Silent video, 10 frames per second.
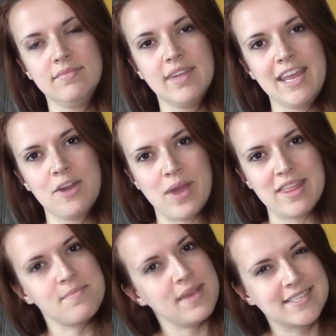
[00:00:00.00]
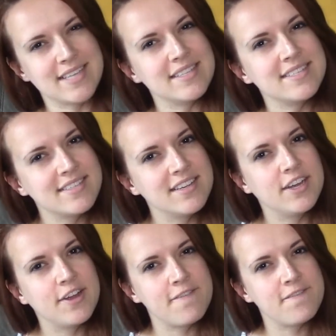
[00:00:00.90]
in a way that makes sense
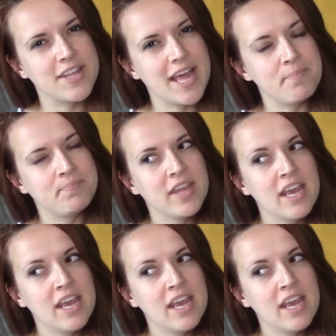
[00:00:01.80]
for them.